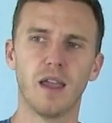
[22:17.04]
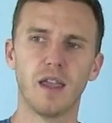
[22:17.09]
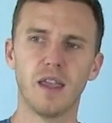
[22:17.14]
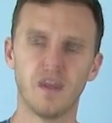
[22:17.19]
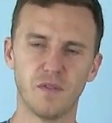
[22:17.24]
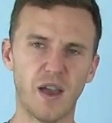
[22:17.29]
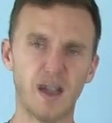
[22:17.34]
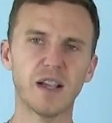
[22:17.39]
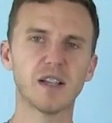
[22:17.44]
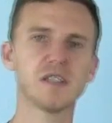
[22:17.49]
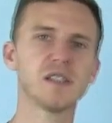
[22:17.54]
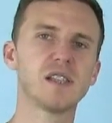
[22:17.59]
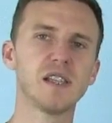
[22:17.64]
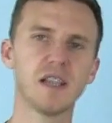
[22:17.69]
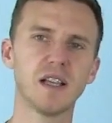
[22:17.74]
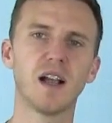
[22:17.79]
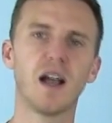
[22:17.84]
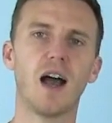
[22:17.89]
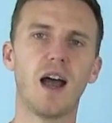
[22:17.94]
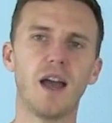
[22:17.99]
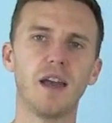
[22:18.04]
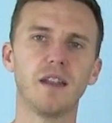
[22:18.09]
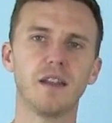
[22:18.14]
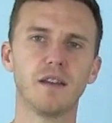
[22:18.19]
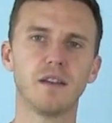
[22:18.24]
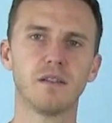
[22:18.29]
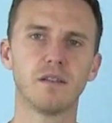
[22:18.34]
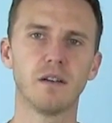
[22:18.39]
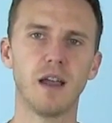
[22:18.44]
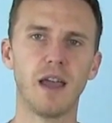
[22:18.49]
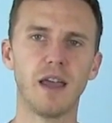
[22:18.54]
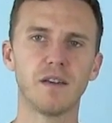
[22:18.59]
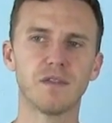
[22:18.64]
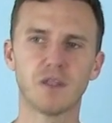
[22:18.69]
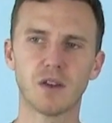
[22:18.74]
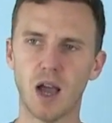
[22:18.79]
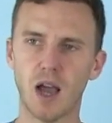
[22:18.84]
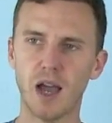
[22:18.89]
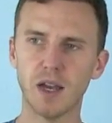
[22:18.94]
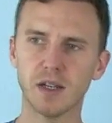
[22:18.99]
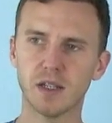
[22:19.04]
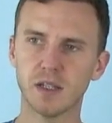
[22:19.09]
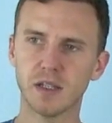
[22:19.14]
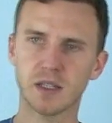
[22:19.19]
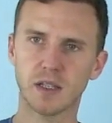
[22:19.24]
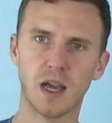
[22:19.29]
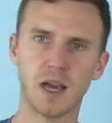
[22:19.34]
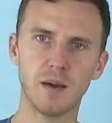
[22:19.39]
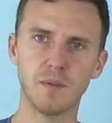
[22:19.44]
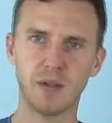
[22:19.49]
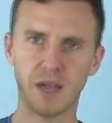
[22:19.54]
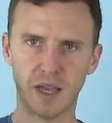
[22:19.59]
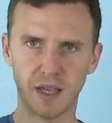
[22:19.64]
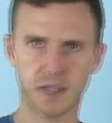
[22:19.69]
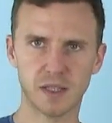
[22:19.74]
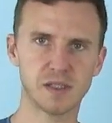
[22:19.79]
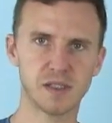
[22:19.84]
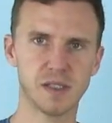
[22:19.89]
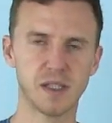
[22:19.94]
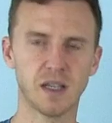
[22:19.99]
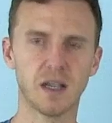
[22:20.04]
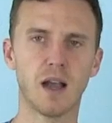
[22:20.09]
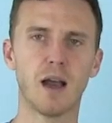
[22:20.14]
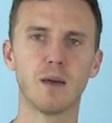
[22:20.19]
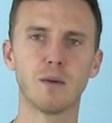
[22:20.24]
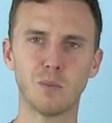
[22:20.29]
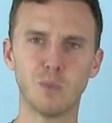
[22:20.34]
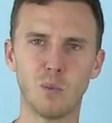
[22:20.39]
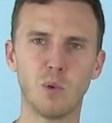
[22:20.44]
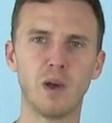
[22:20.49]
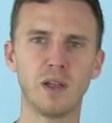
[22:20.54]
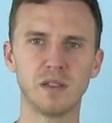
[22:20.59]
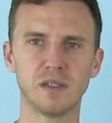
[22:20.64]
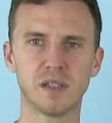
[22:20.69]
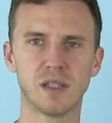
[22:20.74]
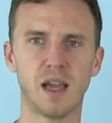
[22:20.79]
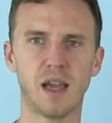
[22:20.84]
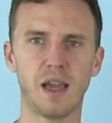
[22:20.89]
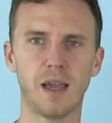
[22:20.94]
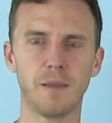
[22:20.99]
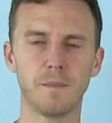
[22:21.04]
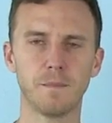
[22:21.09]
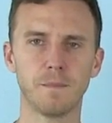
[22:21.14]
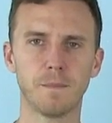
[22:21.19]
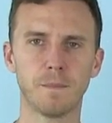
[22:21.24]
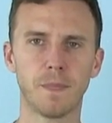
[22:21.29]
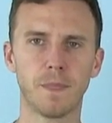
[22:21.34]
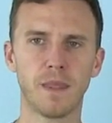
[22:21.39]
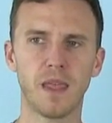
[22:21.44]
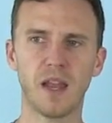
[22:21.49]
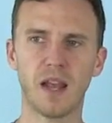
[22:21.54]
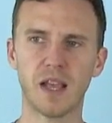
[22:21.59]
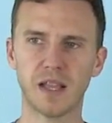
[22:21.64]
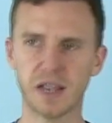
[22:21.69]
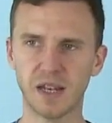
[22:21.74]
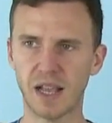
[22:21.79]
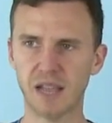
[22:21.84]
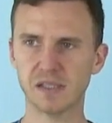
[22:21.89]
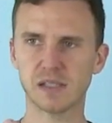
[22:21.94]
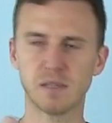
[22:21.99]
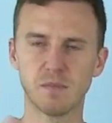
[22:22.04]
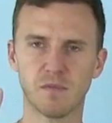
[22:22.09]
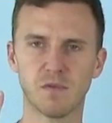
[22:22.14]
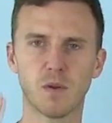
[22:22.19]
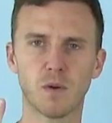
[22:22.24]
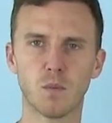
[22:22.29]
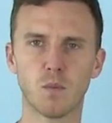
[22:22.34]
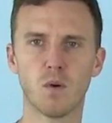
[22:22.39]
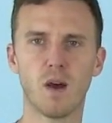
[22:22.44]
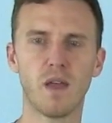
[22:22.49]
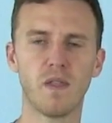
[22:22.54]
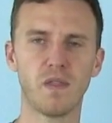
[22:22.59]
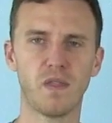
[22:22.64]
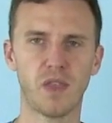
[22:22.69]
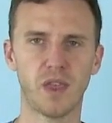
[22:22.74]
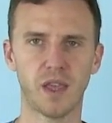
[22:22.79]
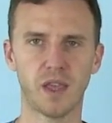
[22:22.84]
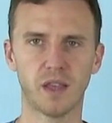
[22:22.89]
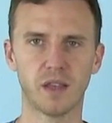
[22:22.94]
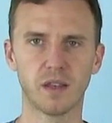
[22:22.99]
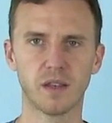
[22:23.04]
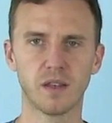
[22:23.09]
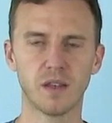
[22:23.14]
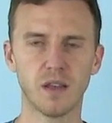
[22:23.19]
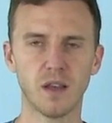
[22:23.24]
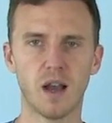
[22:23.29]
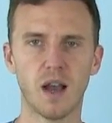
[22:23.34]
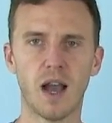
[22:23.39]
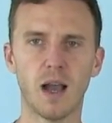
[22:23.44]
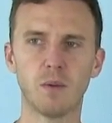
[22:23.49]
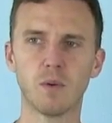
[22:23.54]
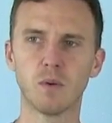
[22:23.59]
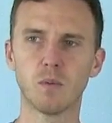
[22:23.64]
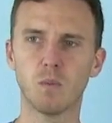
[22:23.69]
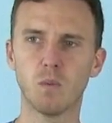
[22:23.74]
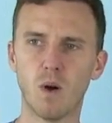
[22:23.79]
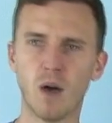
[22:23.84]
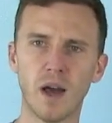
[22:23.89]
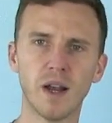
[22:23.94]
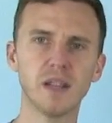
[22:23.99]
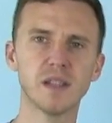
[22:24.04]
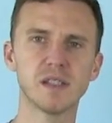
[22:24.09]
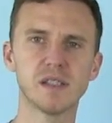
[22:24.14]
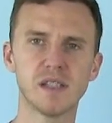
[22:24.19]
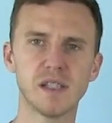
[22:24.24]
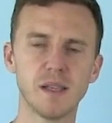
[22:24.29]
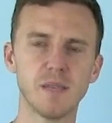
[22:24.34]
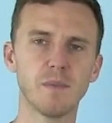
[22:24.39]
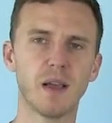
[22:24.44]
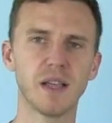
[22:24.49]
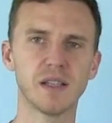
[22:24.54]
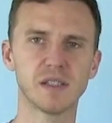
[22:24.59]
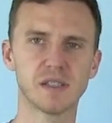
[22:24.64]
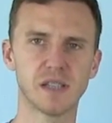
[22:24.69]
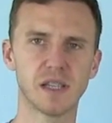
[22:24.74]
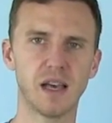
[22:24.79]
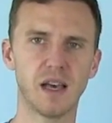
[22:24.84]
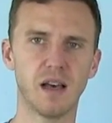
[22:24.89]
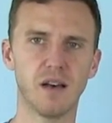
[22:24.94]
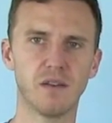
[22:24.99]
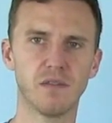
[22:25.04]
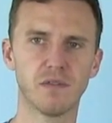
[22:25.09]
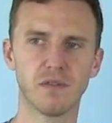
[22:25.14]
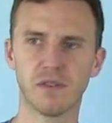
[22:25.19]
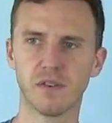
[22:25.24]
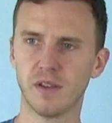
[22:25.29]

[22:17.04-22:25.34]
If I could see God, right? If God could come and I could see God one time, and I could ask Him for one thing, I would want to see myself